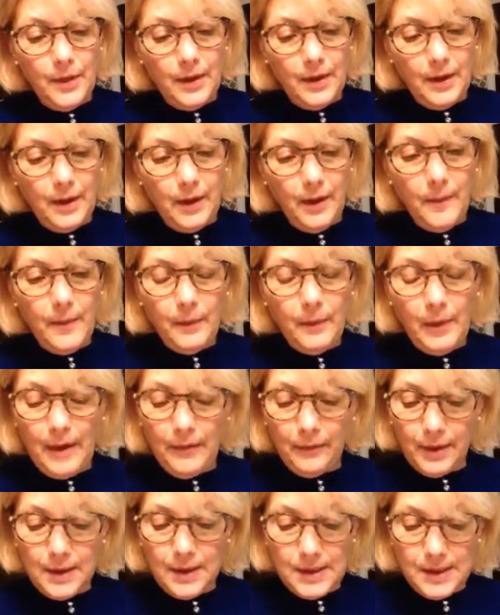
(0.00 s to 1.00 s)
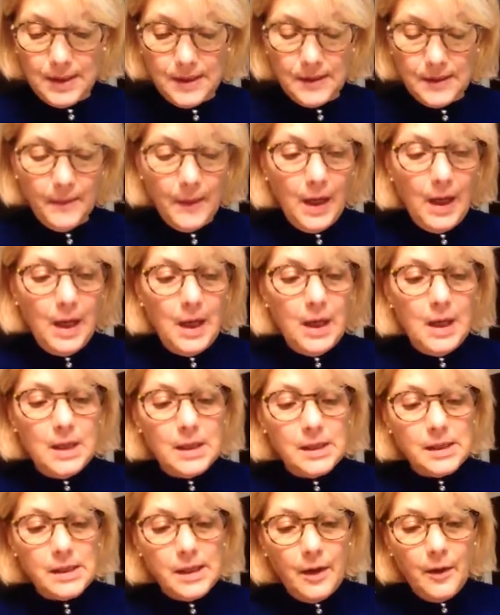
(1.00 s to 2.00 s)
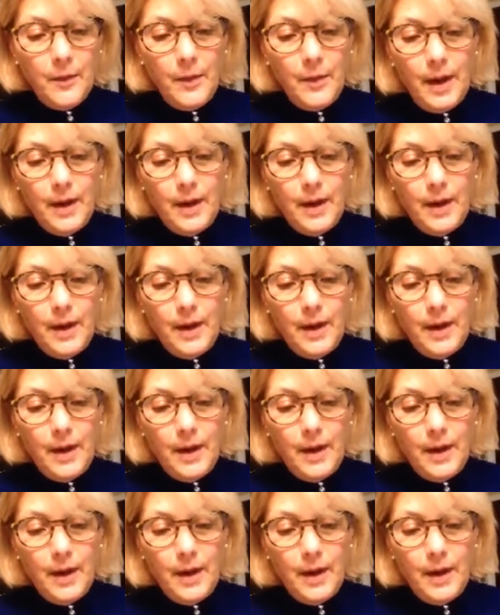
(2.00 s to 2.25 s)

There they are, references. So